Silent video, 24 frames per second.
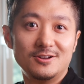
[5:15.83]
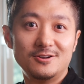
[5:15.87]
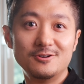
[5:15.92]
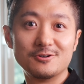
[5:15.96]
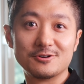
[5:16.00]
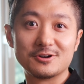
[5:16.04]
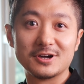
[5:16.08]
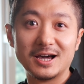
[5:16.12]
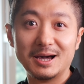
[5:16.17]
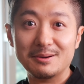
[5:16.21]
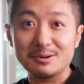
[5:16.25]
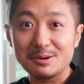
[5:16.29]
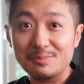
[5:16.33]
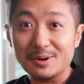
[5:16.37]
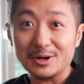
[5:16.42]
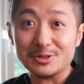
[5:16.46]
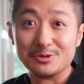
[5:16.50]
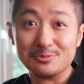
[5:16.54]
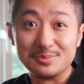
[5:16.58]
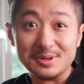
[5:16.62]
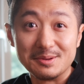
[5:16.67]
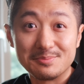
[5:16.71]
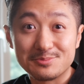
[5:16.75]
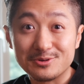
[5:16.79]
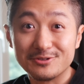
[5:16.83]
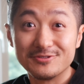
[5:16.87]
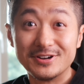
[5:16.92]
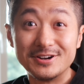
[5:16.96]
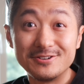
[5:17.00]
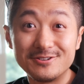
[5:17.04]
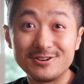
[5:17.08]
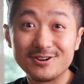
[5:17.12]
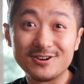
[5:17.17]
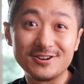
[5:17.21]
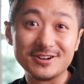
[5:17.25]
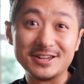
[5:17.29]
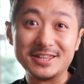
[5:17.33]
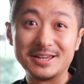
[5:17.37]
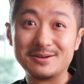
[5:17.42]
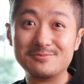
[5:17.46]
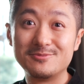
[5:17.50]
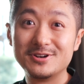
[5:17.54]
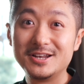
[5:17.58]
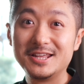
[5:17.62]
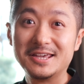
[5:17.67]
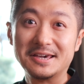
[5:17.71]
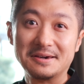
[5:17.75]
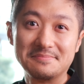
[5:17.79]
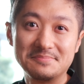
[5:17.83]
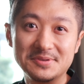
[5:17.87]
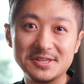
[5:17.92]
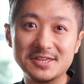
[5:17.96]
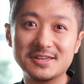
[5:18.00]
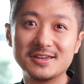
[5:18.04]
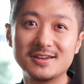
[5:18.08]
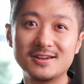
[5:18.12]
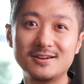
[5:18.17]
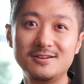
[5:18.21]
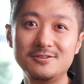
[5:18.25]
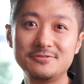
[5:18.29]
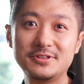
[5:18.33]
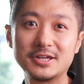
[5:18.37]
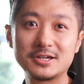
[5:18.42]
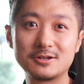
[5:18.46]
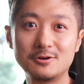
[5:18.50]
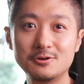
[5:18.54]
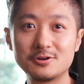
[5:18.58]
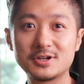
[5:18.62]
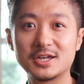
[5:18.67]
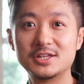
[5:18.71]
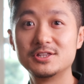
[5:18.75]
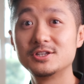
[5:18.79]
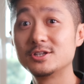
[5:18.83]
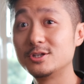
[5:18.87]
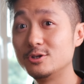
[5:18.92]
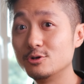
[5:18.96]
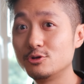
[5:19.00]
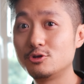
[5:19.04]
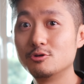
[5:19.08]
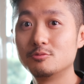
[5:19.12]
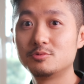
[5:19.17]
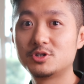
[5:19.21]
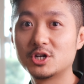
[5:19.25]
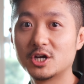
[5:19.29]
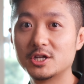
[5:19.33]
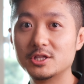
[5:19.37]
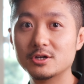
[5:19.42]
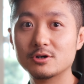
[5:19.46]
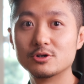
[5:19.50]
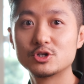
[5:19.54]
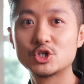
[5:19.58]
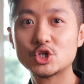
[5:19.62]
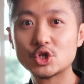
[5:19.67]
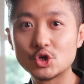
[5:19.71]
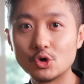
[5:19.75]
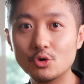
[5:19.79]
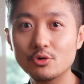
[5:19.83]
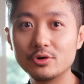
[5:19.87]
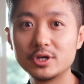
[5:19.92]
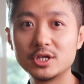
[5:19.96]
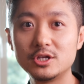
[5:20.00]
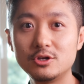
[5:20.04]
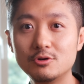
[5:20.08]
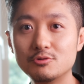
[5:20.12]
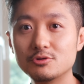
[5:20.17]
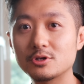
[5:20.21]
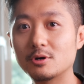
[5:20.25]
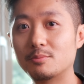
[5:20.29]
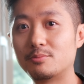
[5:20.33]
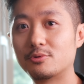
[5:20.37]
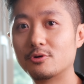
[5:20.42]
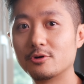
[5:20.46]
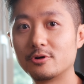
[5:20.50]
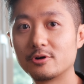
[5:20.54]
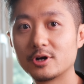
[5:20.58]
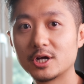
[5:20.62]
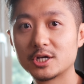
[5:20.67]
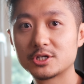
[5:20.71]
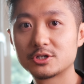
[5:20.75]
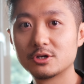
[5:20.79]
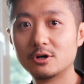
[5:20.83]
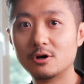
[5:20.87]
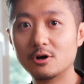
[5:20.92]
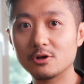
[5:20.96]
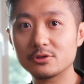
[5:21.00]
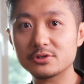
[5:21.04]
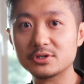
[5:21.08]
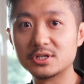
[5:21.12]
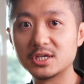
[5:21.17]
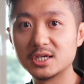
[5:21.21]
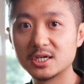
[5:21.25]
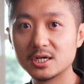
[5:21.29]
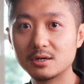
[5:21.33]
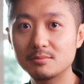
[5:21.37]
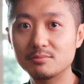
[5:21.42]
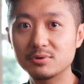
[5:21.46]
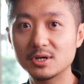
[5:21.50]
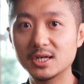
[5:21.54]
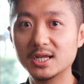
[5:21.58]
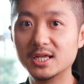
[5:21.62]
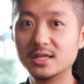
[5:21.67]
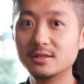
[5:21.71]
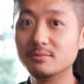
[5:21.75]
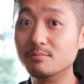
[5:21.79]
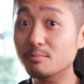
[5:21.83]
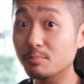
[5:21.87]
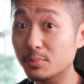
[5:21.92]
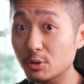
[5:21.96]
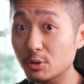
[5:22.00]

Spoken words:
Look, I'm about to be proven wrong and I'm really happy. Take a look at this YouTube channel showing you the progress on Giga Berlin